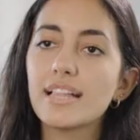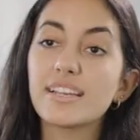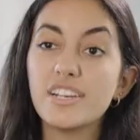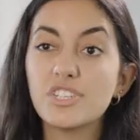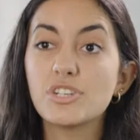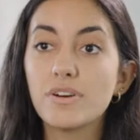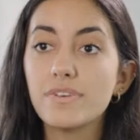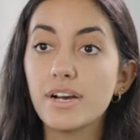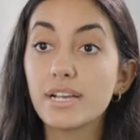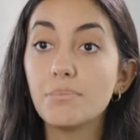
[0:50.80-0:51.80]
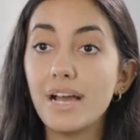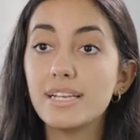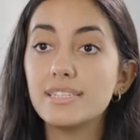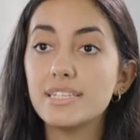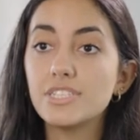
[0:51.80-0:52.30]
allocation of a
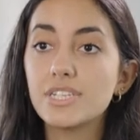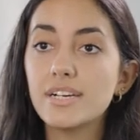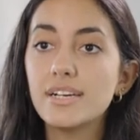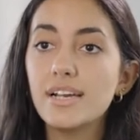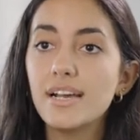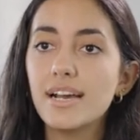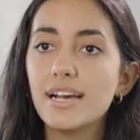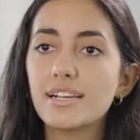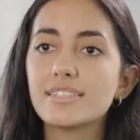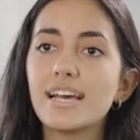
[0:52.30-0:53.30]
companion teacher, because